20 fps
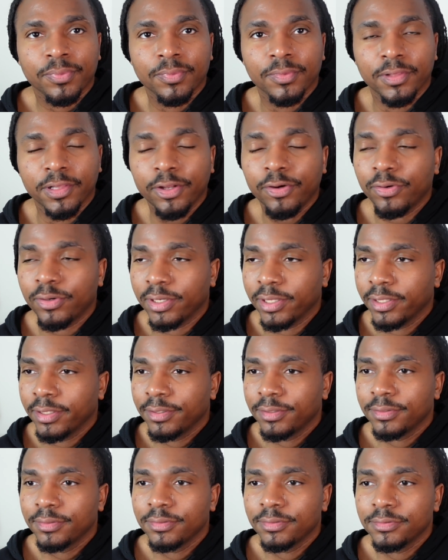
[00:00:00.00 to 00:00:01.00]
Literally.
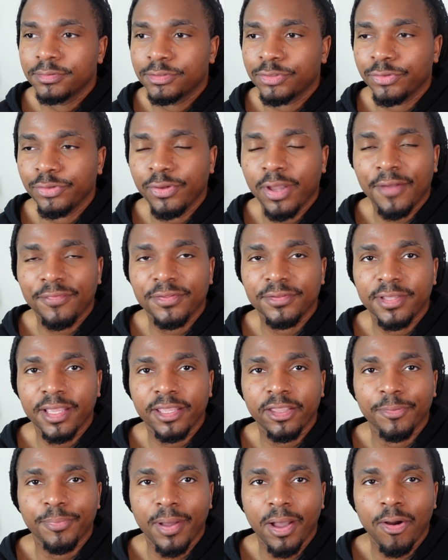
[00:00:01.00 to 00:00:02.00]
So you have to
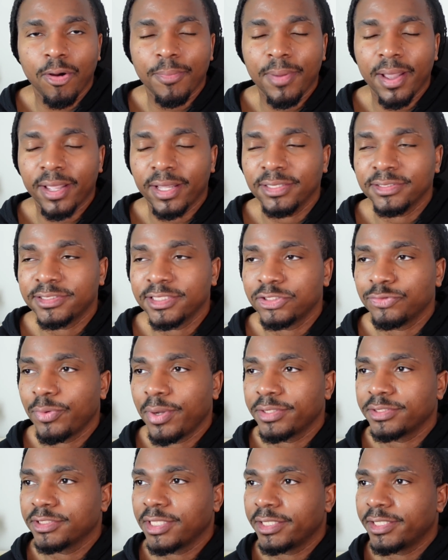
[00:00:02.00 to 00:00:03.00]
take your power back in
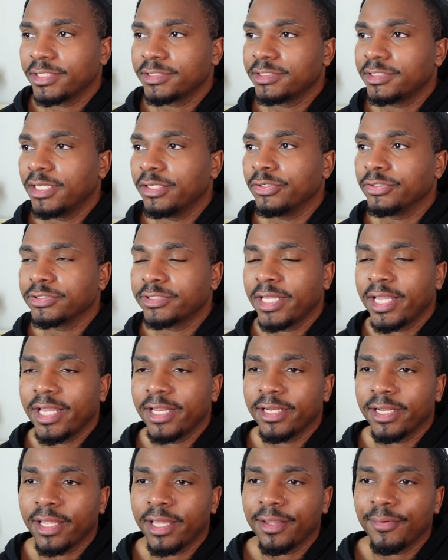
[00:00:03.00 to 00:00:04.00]
situations like this and
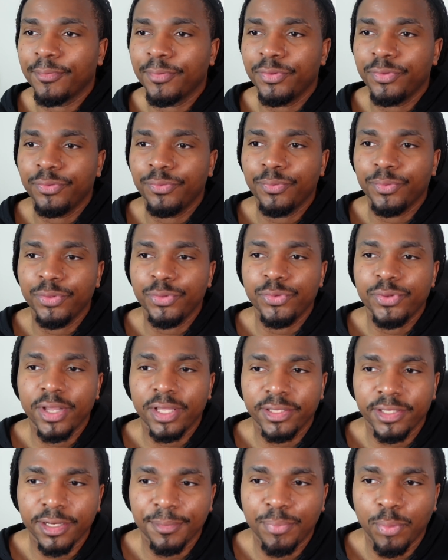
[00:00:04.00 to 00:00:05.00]
understand like we, when you
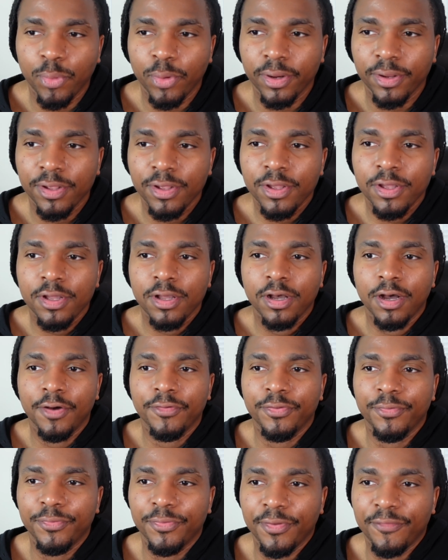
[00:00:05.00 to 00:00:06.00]
get to the point
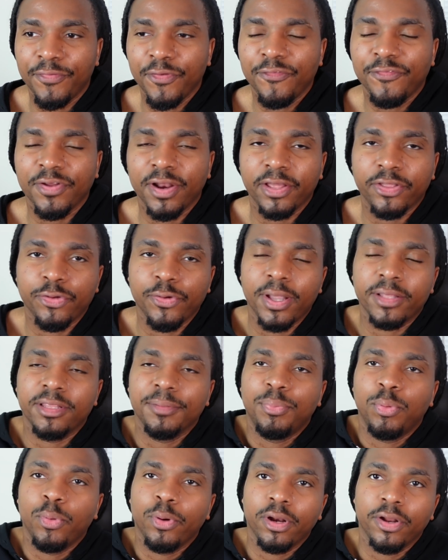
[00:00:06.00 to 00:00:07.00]
of if you feel like you're at the
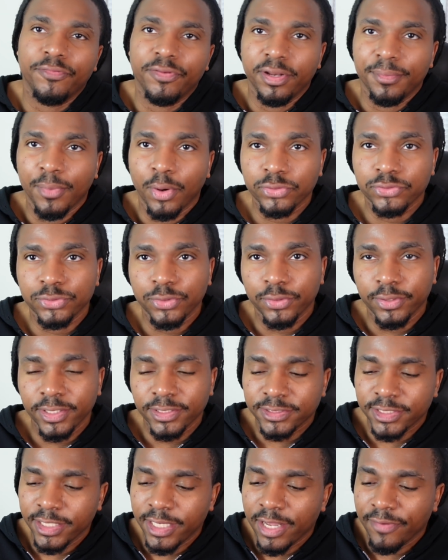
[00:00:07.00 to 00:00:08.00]
point of an emotional
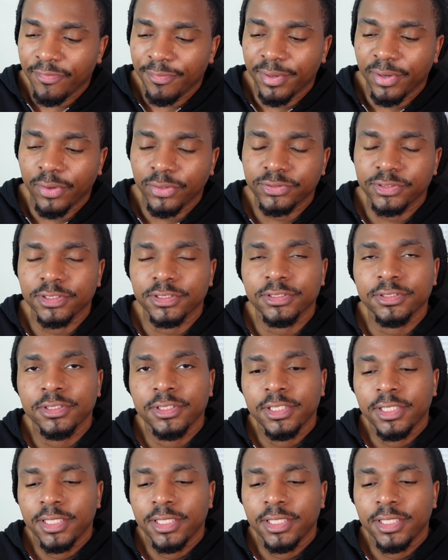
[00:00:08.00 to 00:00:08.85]
disconnect from a narcissist,